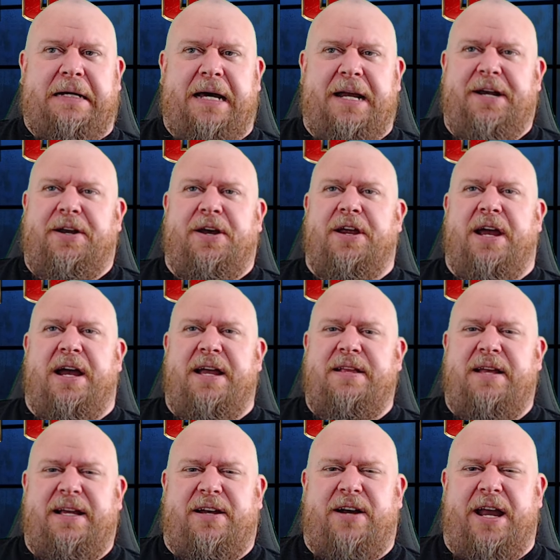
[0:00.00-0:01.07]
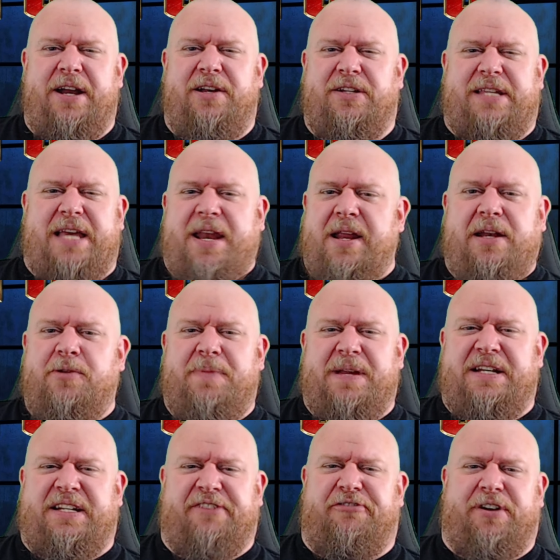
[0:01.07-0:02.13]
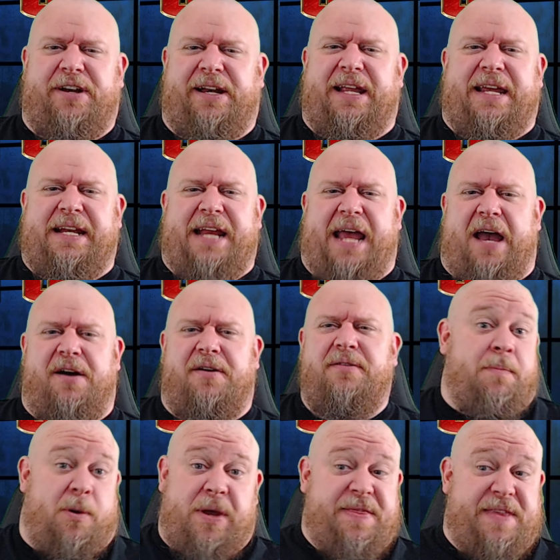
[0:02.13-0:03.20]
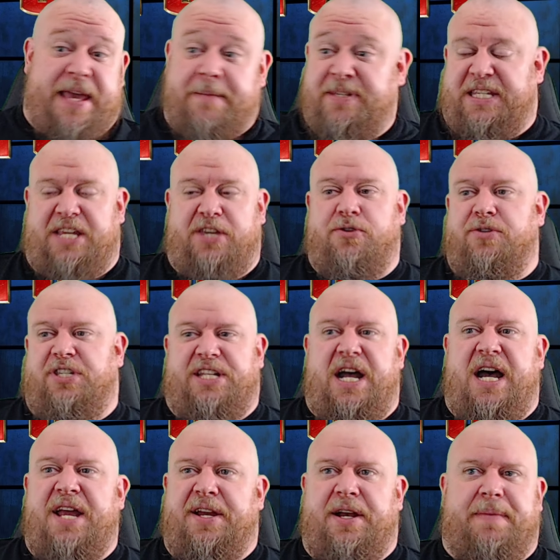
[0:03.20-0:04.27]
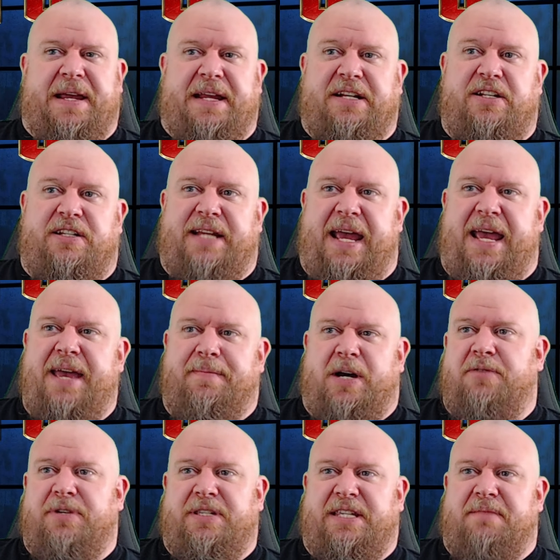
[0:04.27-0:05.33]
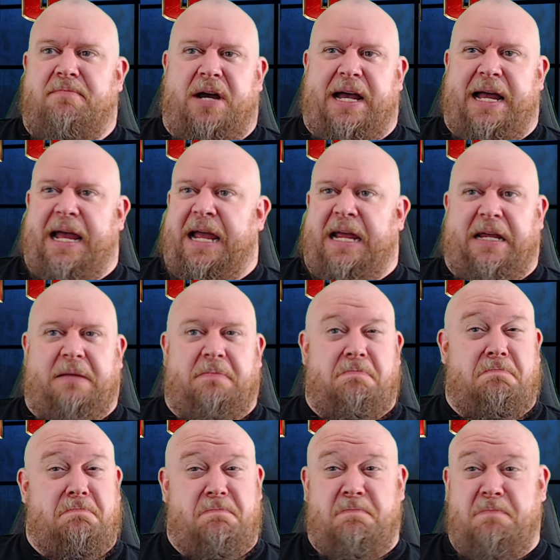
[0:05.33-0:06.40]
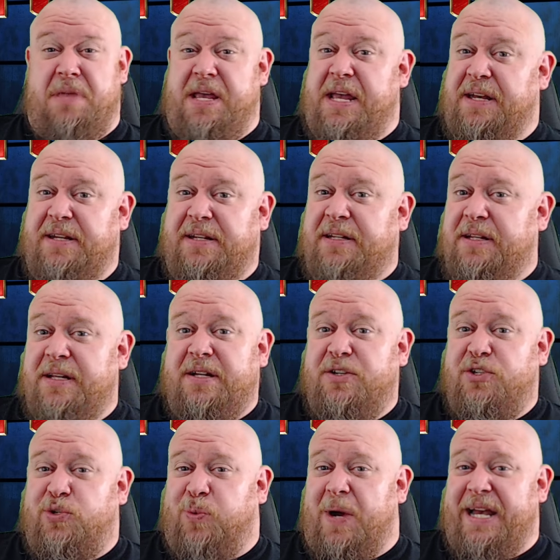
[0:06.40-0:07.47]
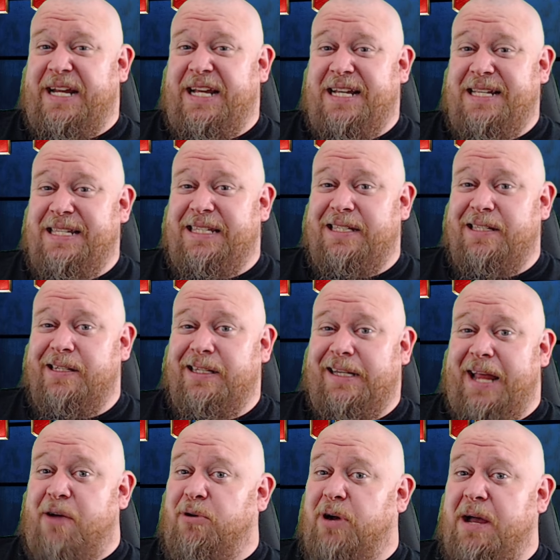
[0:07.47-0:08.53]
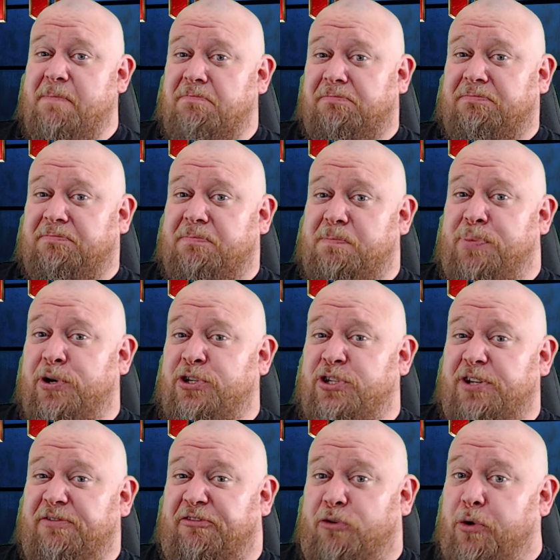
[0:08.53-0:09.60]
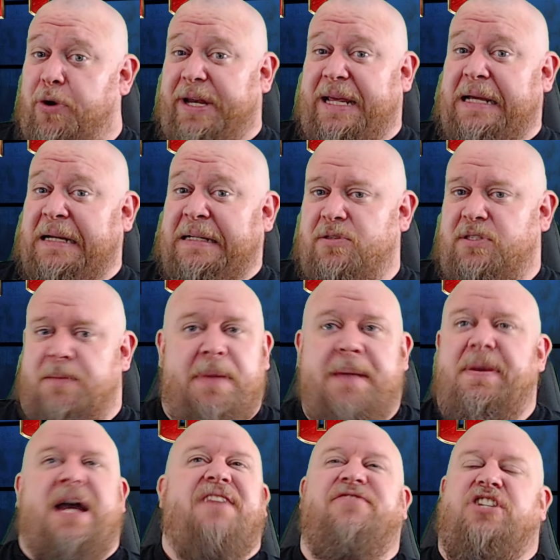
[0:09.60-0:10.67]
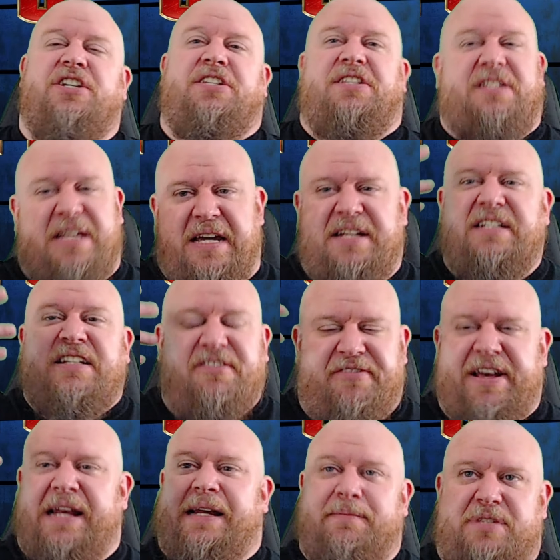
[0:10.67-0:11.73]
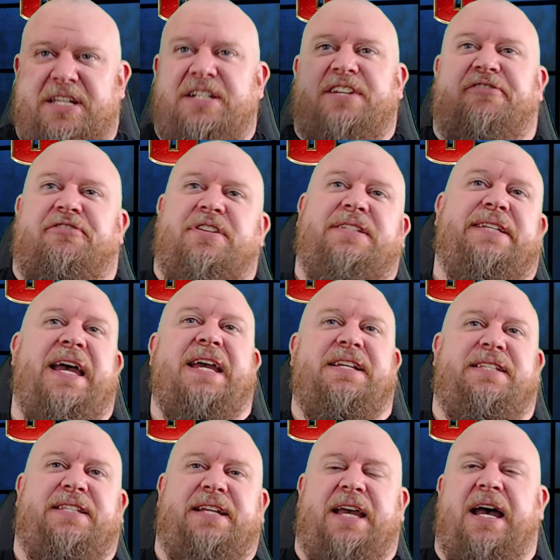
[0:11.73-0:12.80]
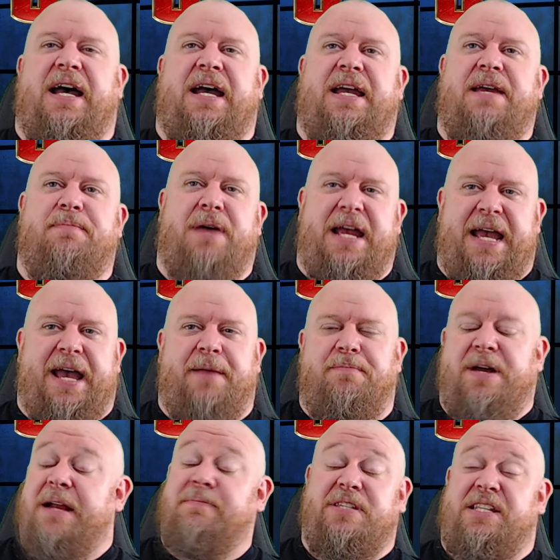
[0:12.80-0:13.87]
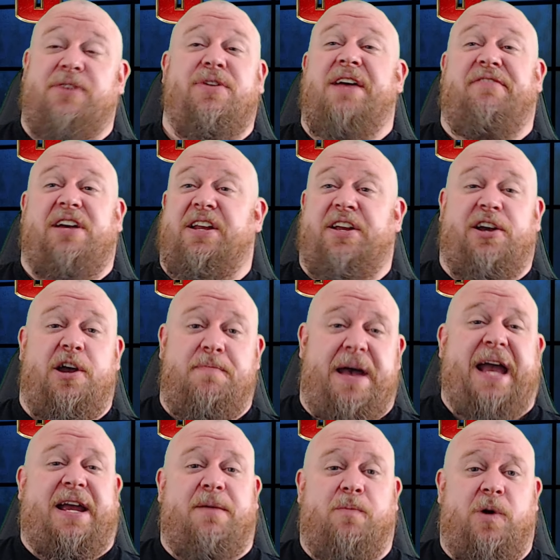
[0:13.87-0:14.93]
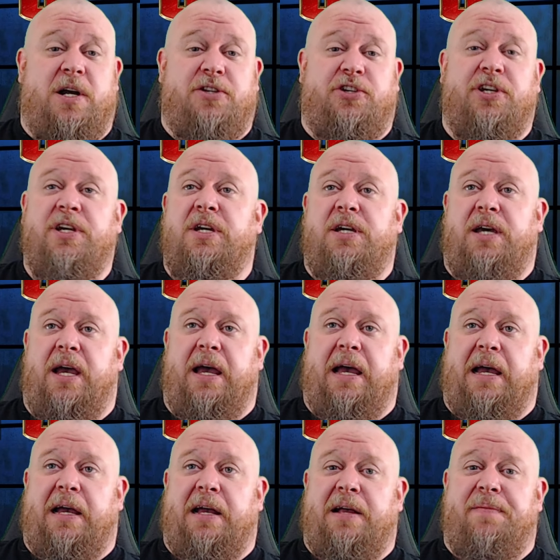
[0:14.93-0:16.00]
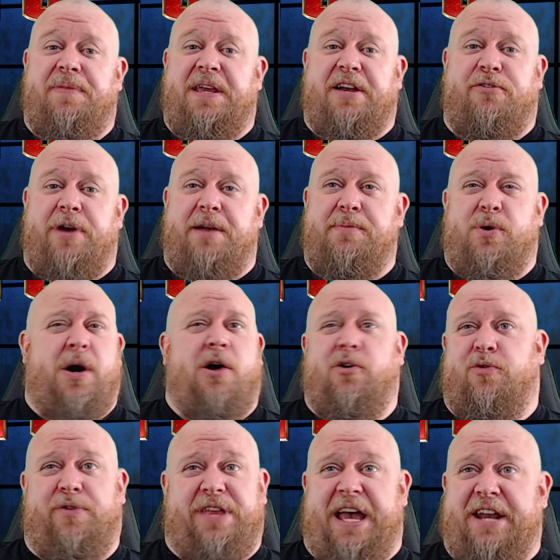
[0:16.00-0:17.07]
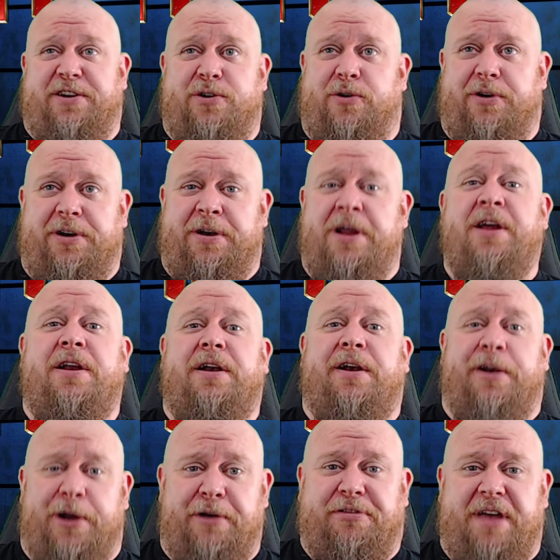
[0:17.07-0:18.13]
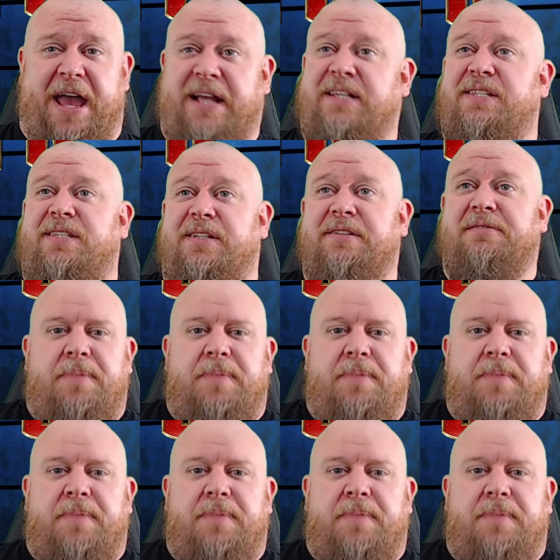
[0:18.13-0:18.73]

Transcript: I don't know, I kind of looked at it a little bit differently now. But when the MCU started, I mean, damn, I was in my mid-20s. Now I'm pushing 40. So maybe I've just developed a different taste in my head. But I'm still never going to go back and watch The Incredible Hulk with Ed Norton. No thanks.